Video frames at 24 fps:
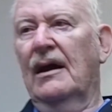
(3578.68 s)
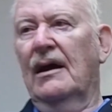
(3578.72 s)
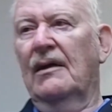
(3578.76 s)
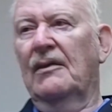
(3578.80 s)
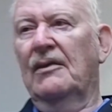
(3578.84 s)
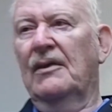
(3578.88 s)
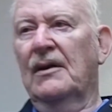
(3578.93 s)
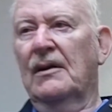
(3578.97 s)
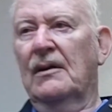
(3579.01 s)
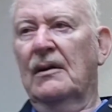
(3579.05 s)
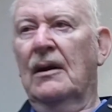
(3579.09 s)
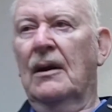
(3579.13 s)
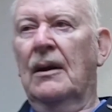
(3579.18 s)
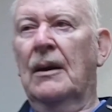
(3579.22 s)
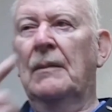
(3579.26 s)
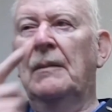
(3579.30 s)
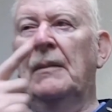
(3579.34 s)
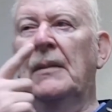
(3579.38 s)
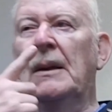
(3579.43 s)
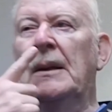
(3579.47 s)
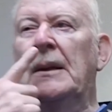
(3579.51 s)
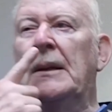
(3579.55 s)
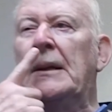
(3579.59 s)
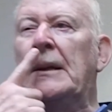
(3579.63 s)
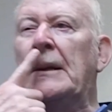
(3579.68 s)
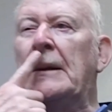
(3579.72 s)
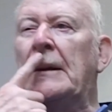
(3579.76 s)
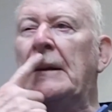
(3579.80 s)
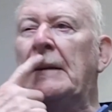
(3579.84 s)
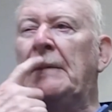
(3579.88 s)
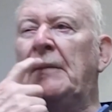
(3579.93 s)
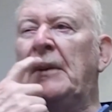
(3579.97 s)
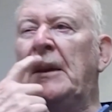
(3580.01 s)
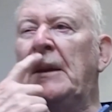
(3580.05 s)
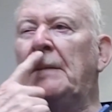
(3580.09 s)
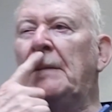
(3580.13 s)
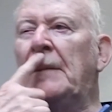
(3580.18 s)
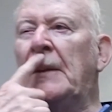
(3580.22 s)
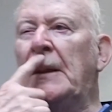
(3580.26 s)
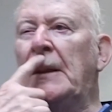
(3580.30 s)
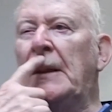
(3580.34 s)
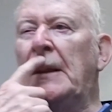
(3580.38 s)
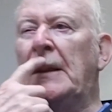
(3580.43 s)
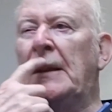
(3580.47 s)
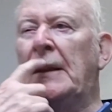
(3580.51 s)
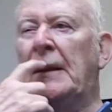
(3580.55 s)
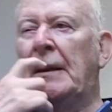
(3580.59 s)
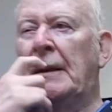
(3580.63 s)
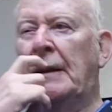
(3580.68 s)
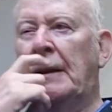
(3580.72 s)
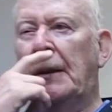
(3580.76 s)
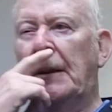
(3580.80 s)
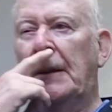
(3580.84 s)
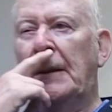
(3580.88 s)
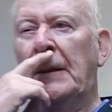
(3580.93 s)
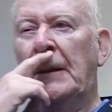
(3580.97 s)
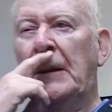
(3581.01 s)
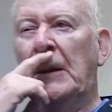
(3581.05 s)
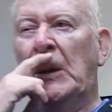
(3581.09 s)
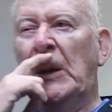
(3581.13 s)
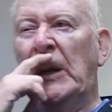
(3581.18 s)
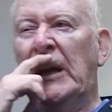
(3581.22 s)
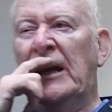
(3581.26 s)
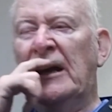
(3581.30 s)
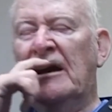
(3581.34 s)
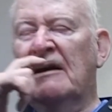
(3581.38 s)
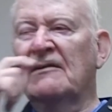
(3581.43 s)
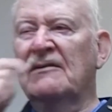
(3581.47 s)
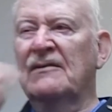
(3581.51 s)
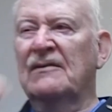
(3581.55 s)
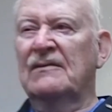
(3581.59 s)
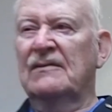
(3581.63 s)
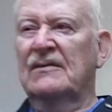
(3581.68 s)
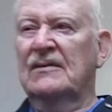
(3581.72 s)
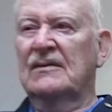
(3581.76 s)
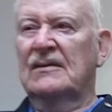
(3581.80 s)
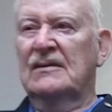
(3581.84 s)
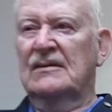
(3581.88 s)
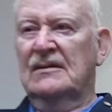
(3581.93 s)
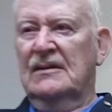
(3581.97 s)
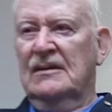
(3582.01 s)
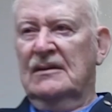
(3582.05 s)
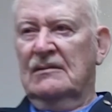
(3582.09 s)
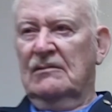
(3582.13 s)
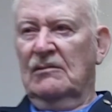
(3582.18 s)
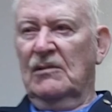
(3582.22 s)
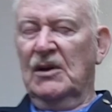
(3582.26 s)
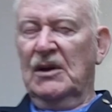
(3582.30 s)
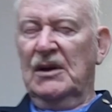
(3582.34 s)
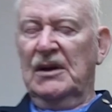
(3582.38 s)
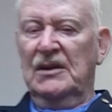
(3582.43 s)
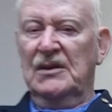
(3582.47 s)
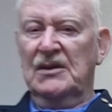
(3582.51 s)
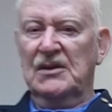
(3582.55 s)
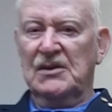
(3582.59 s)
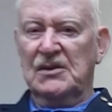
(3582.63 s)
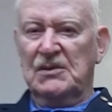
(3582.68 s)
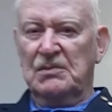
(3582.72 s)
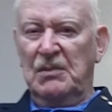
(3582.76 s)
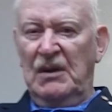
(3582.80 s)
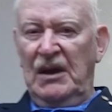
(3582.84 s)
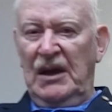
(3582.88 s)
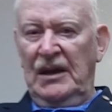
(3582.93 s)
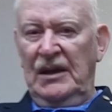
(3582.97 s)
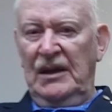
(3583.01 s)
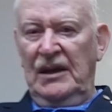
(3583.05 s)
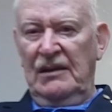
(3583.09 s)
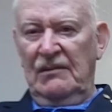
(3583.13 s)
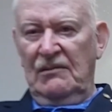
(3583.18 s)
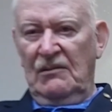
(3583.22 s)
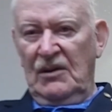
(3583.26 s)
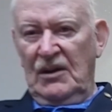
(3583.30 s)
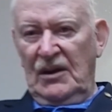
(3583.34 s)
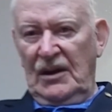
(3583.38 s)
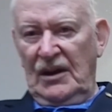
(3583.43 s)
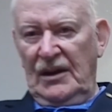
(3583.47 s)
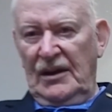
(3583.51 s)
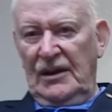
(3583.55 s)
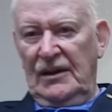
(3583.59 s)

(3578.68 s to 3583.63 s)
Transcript: There are military people who have worked on the spy network,